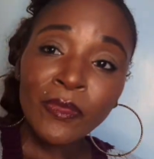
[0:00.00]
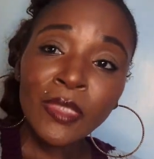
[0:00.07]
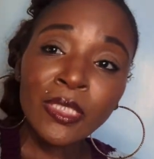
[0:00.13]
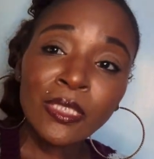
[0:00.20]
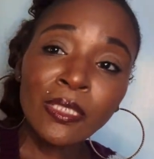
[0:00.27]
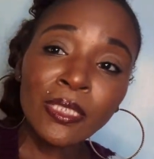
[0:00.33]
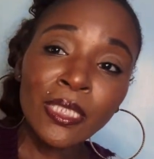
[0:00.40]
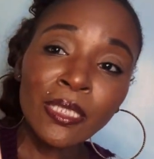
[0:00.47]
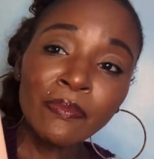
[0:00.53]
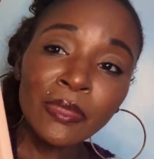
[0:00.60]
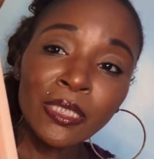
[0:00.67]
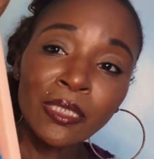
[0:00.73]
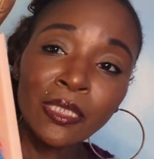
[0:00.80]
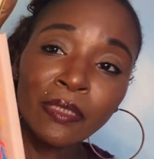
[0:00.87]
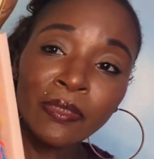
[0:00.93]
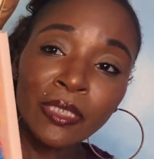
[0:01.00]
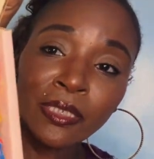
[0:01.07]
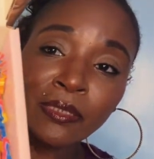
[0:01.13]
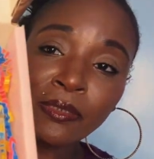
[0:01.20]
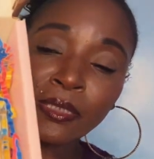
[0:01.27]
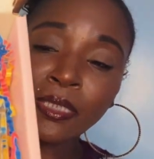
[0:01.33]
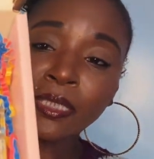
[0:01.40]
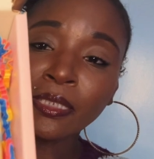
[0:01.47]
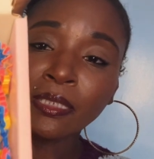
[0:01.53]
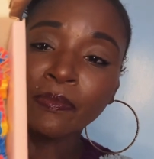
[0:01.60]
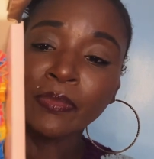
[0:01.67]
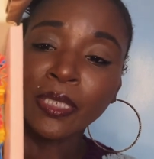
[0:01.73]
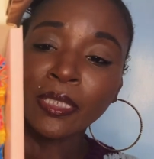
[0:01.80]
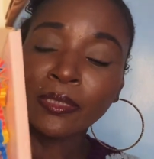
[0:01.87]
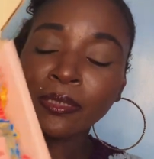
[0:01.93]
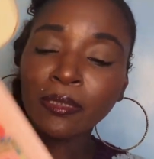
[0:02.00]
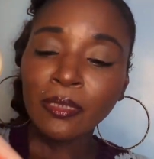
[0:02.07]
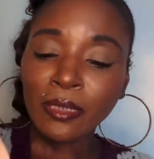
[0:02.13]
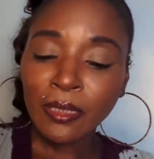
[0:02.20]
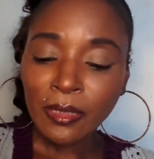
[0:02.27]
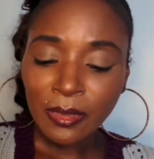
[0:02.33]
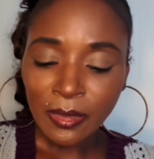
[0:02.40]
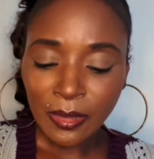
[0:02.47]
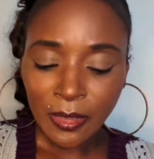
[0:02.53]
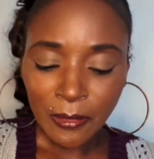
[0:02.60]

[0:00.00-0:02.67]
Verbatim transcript: So let me know what you think about this.